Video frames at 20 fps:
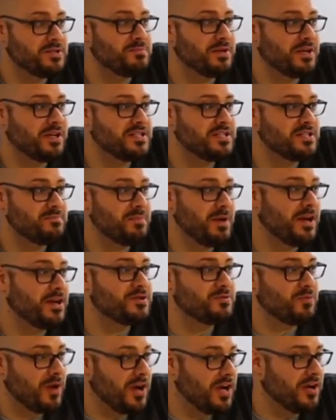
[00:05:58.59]
because his
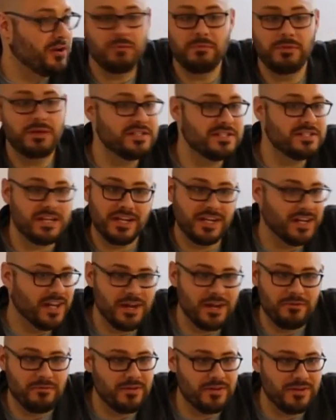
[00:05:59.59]
parents were angry because they didn't let
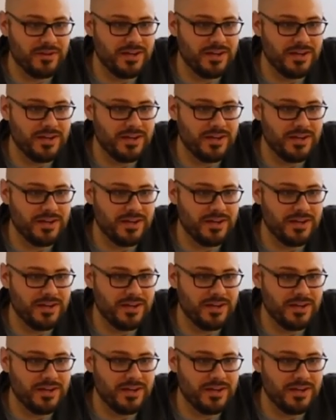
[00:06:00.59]
him.